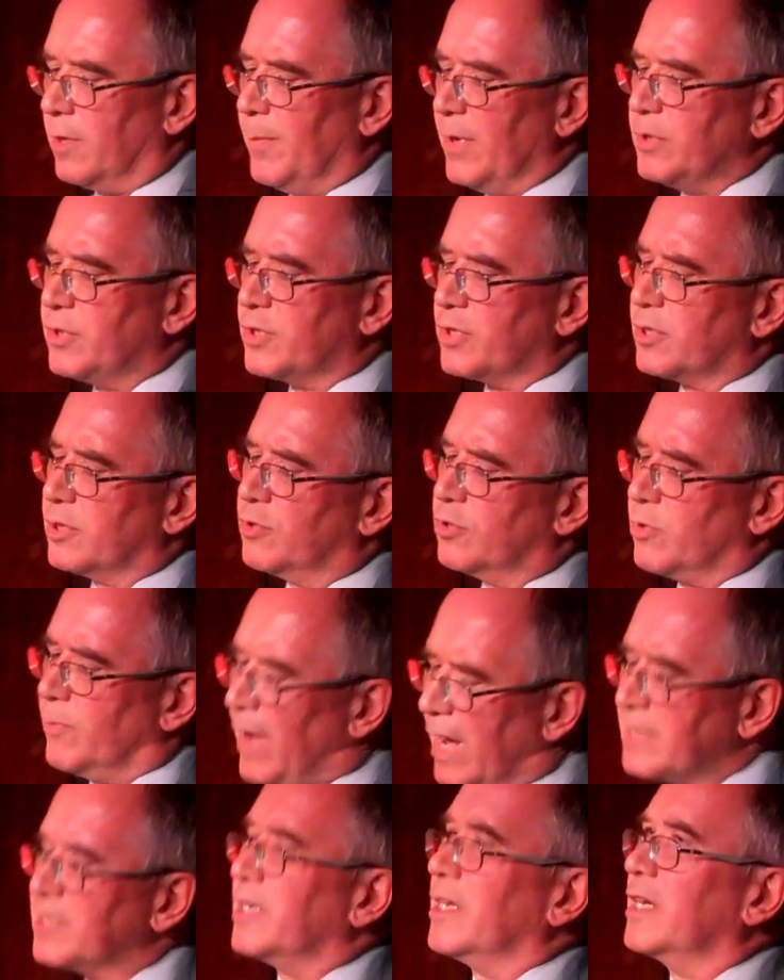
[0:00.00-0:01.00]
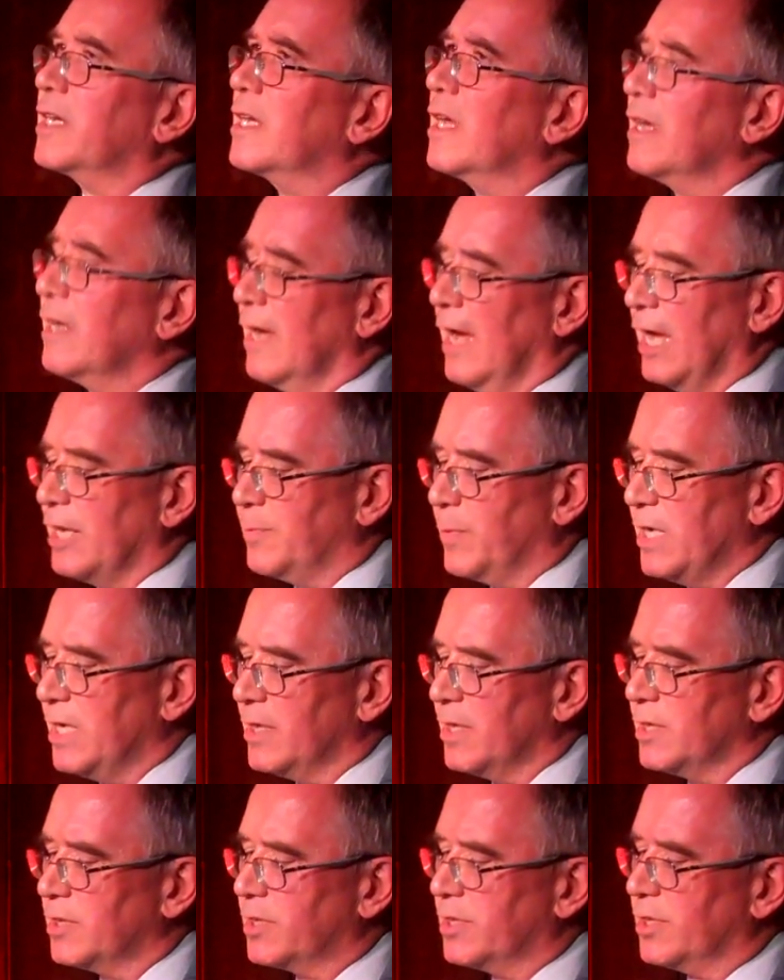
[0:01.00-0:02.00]
The most dramatic had
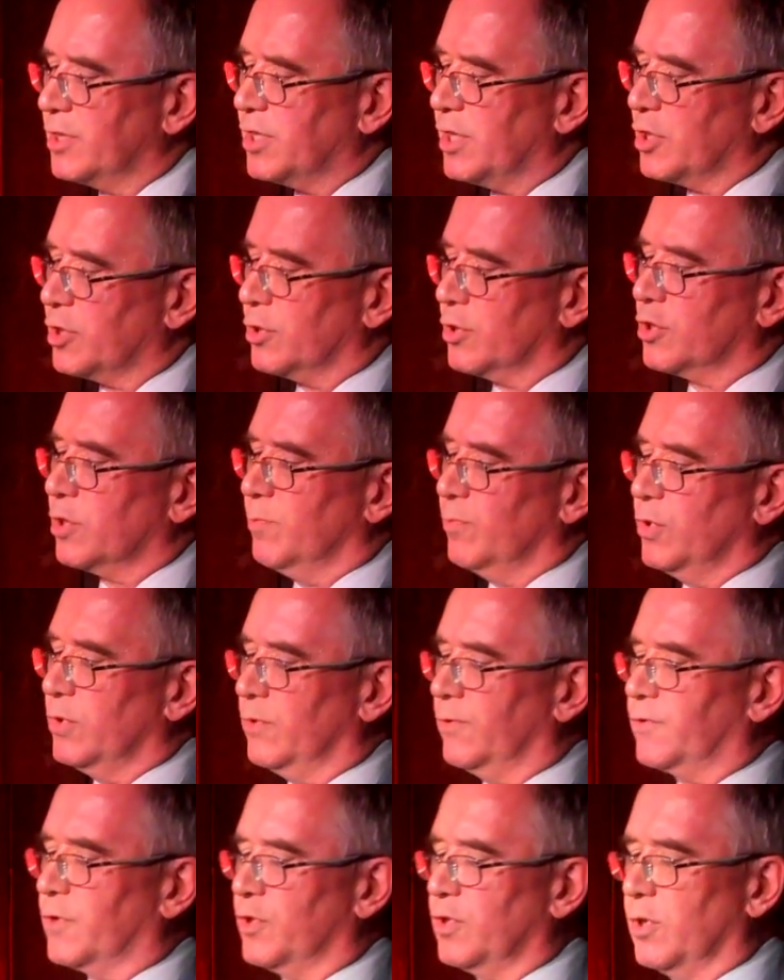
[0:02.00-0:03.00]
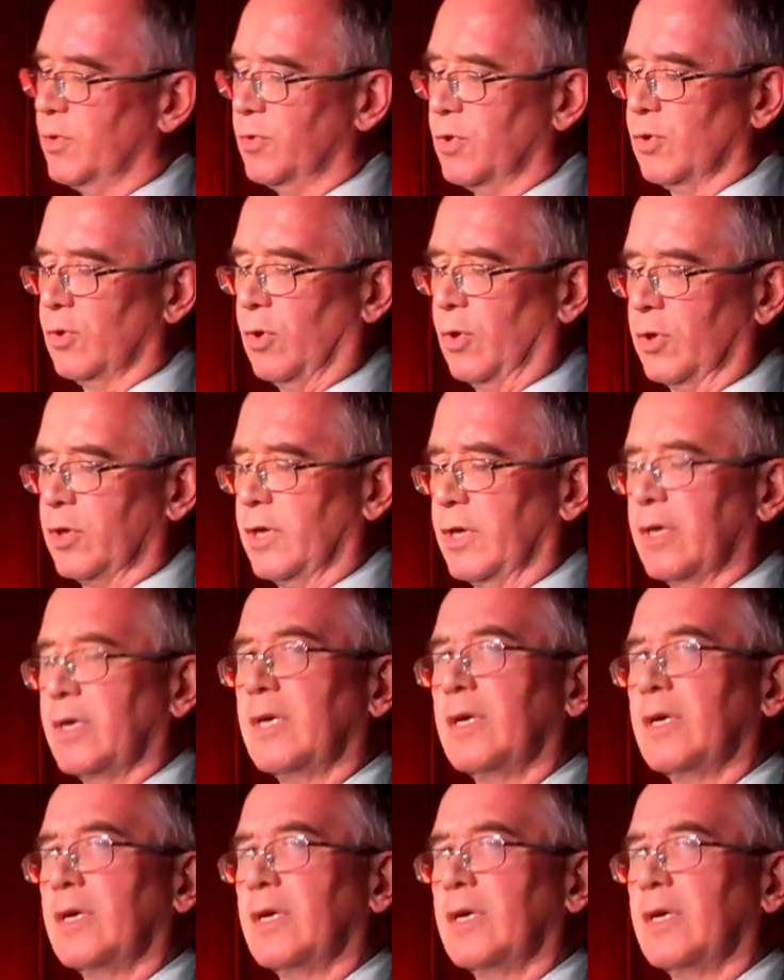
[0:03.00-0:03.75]
been his decision to move to New York,